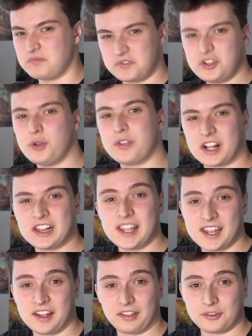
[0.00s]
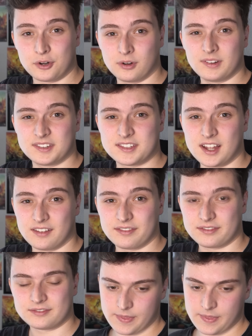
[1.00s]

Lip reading: do the clicking through and stuff.